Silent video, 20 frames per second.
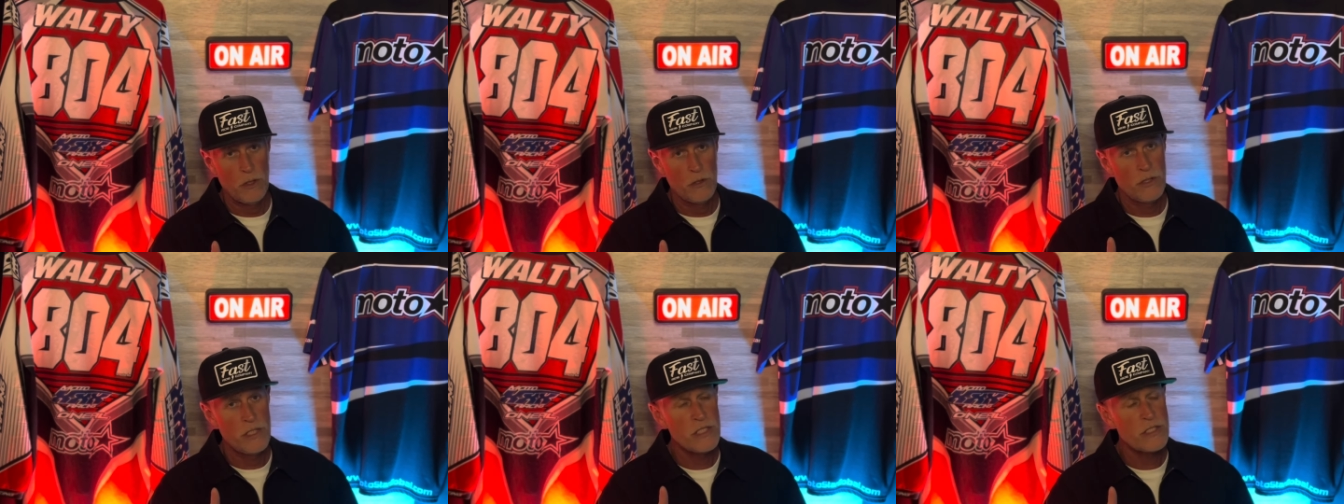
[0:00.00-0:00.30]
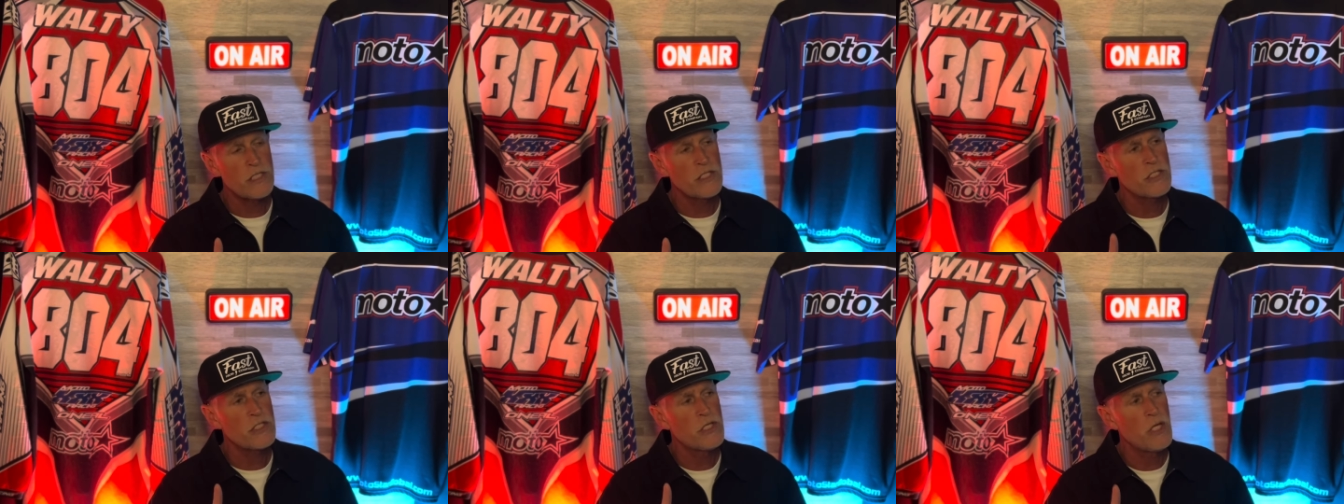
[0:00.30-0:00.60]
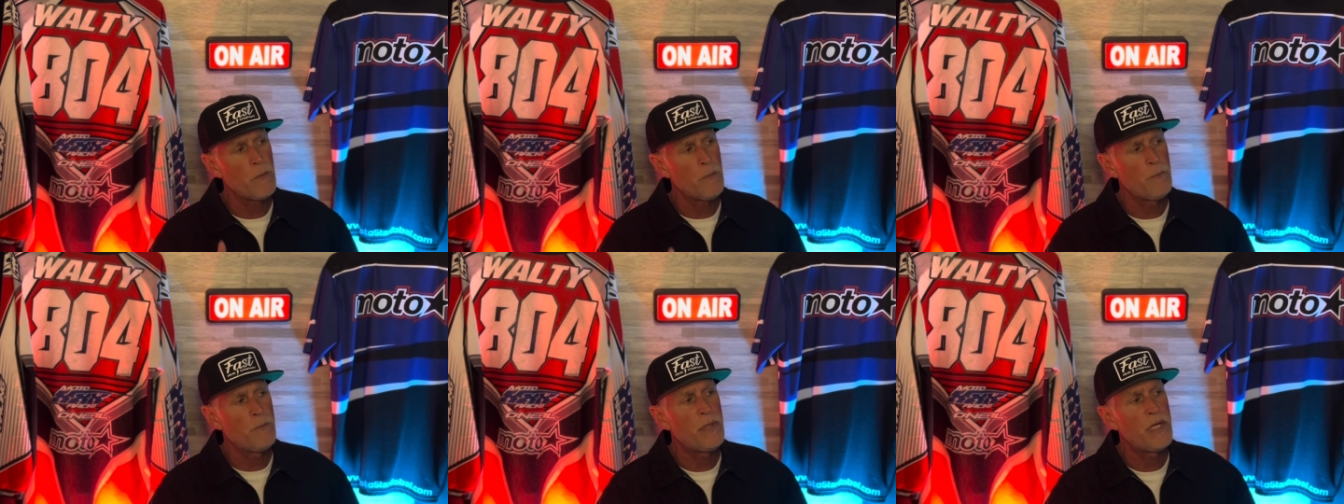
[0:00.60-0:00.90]
This is
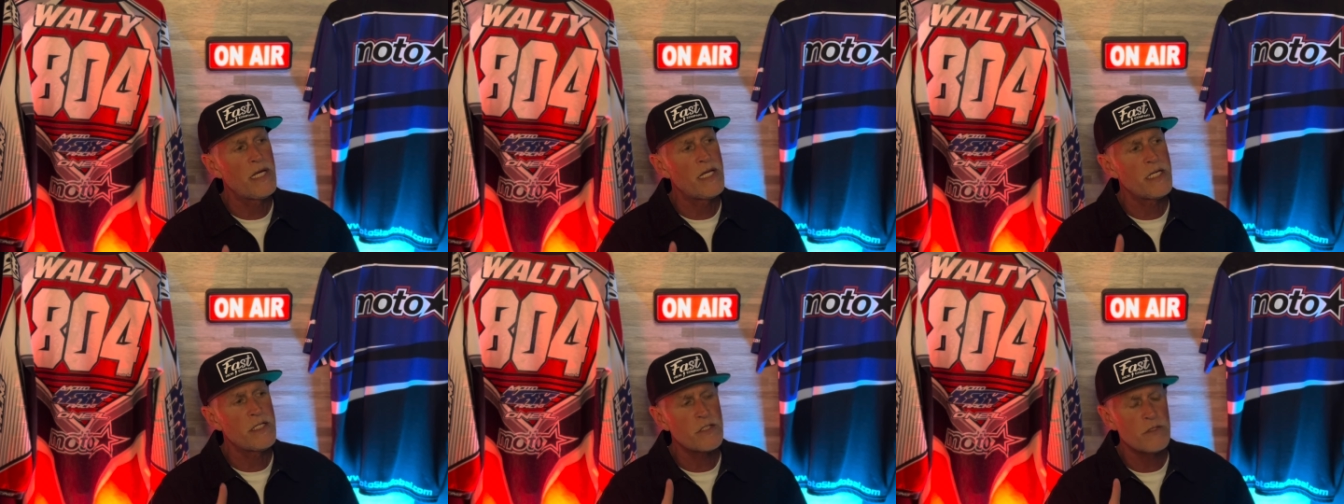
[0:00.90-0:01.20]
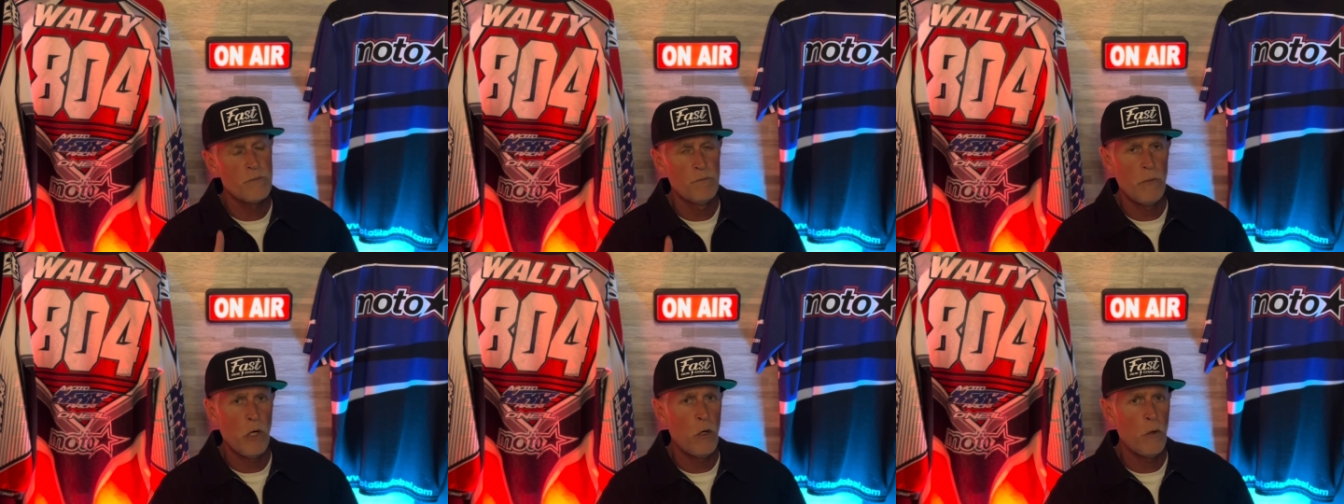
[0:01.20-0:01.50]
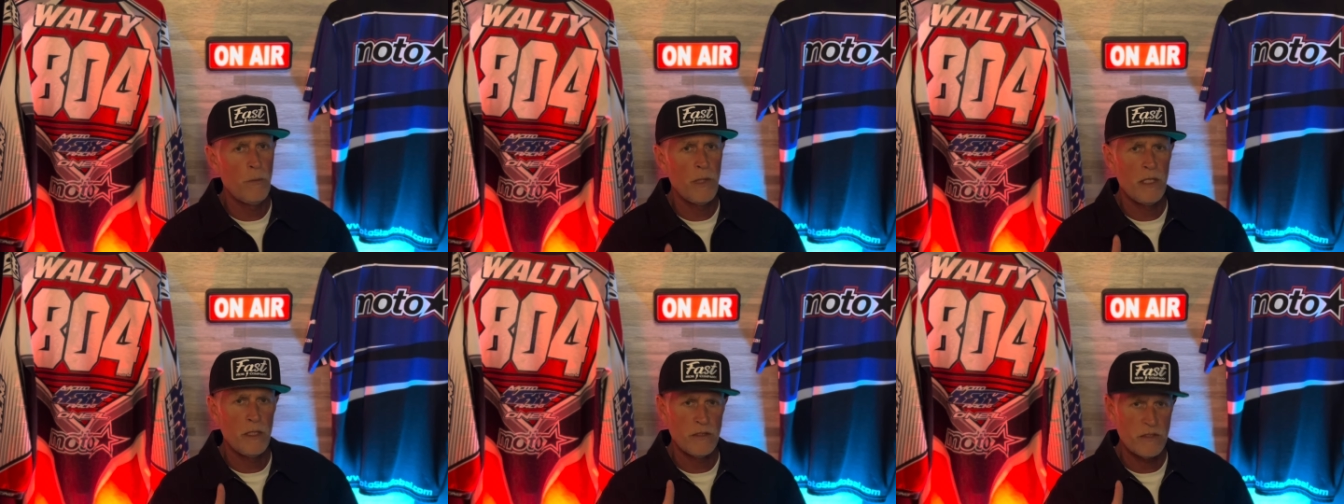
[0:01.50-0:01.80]
the biggest
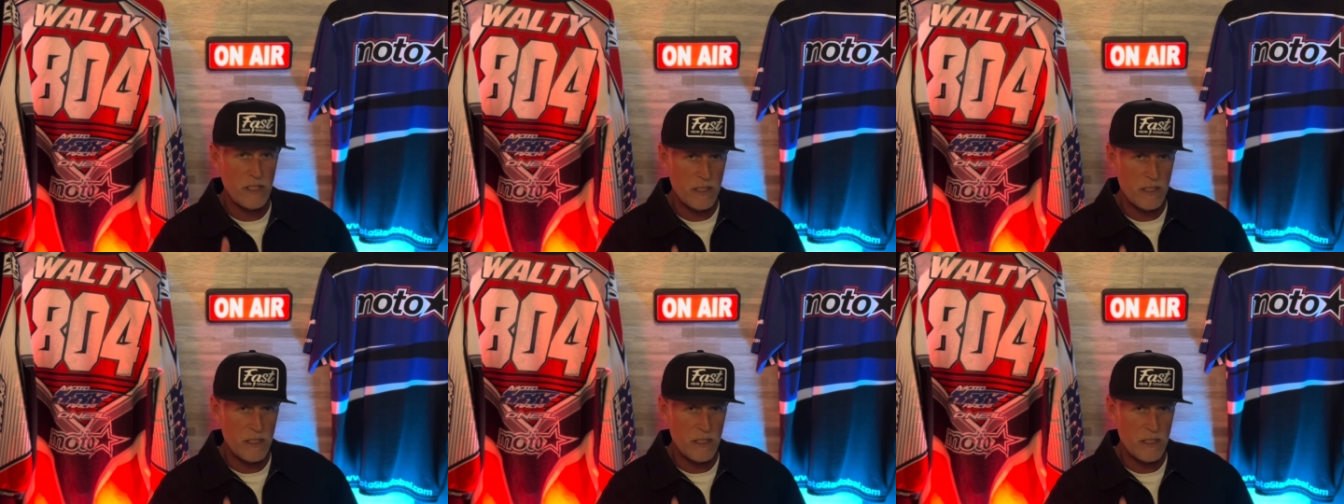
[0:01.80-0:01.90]
moment